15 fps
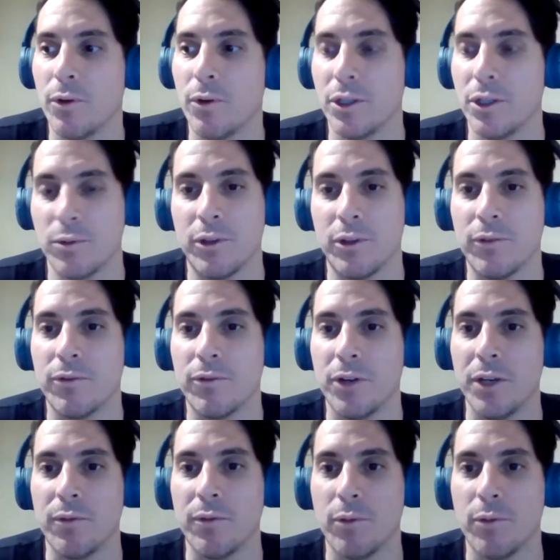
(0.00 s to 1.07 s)
And it's really
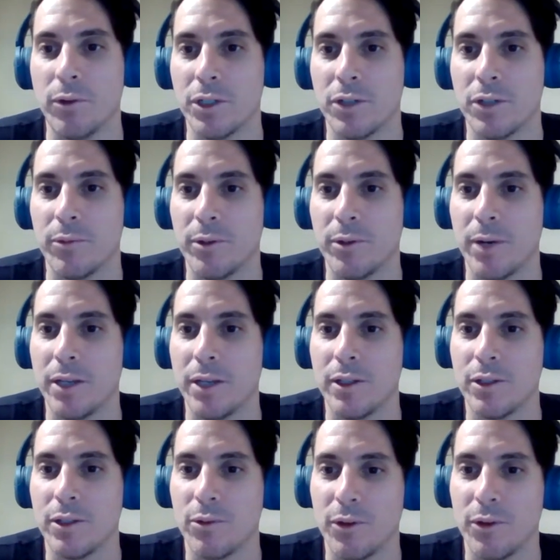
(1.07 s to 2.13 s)
freeing for us to rewrite the
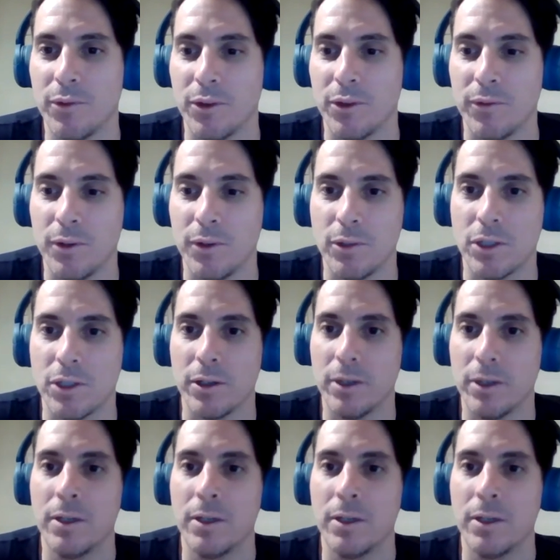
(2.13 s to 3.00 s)
story for the future.